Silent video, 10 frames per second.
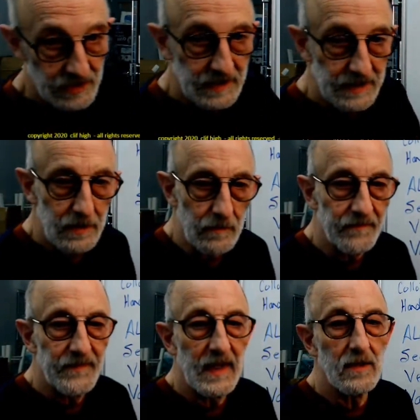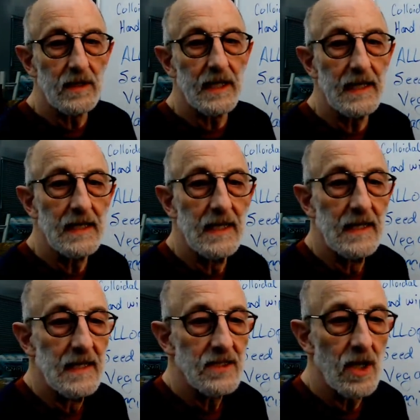do, okay?
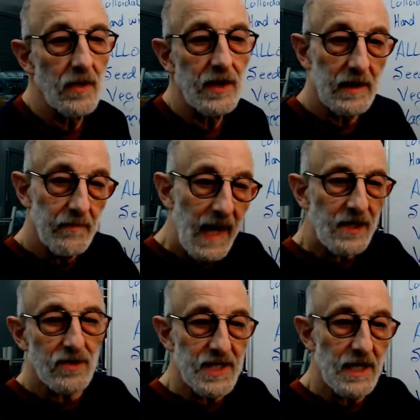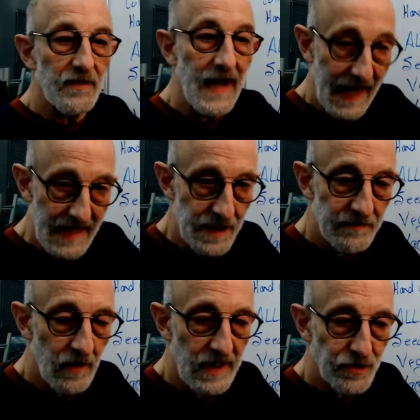So you can make yourself
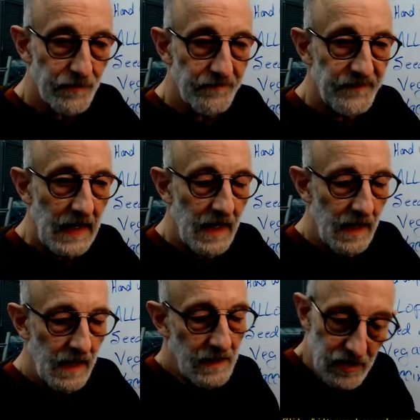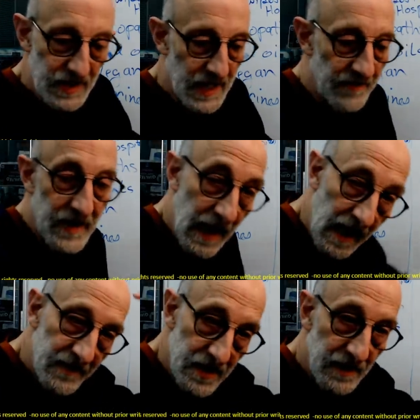anti-fragile. You just have to have
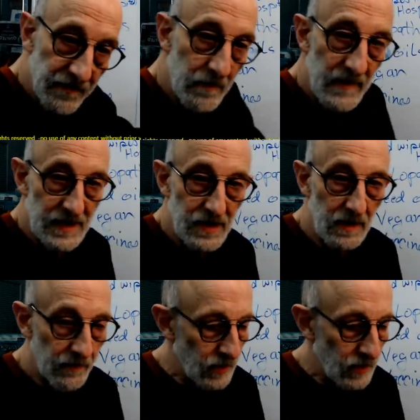a different mental approach